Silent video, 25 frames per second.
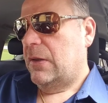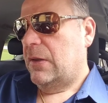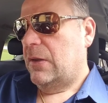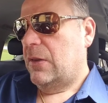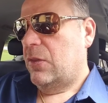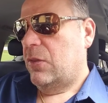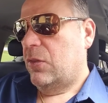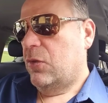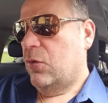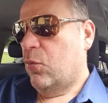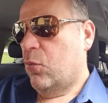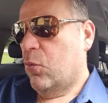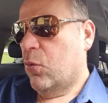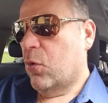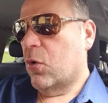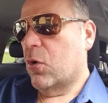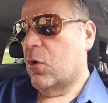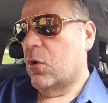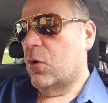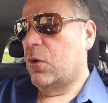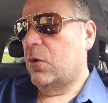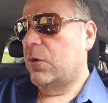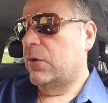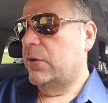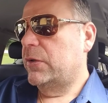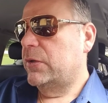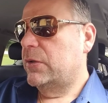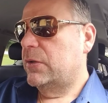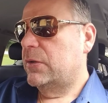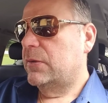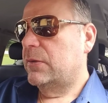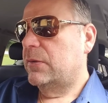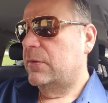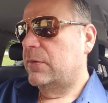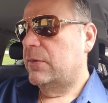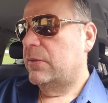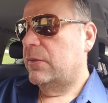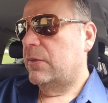The world
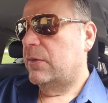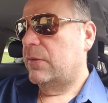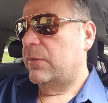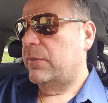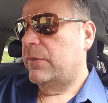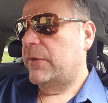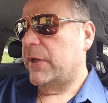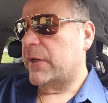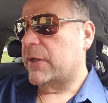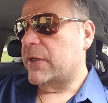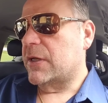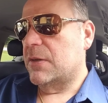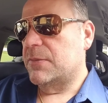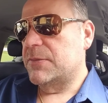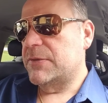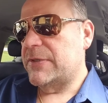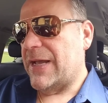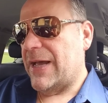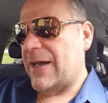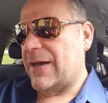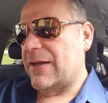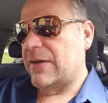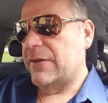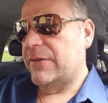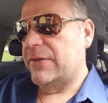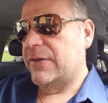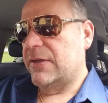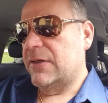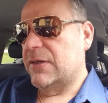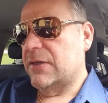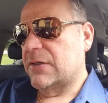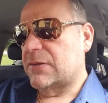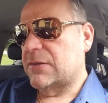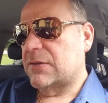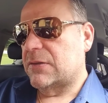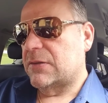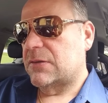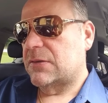that comes out of
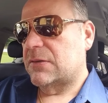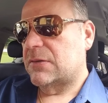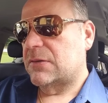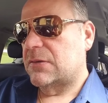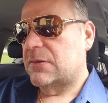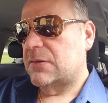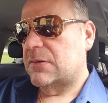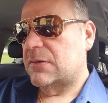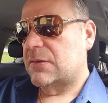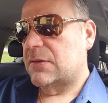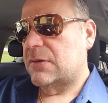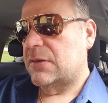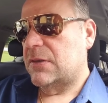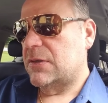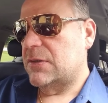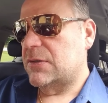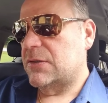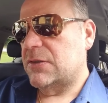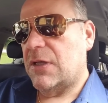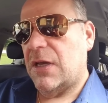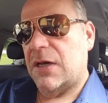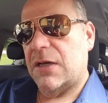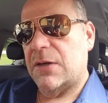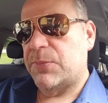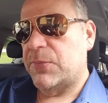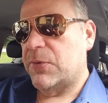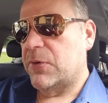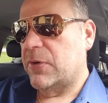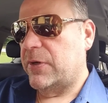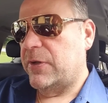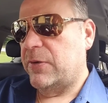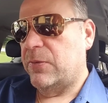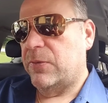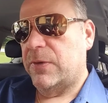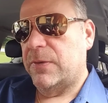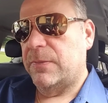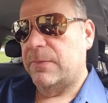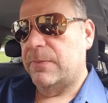this is not a pretty
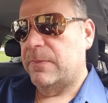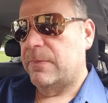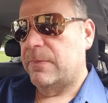one.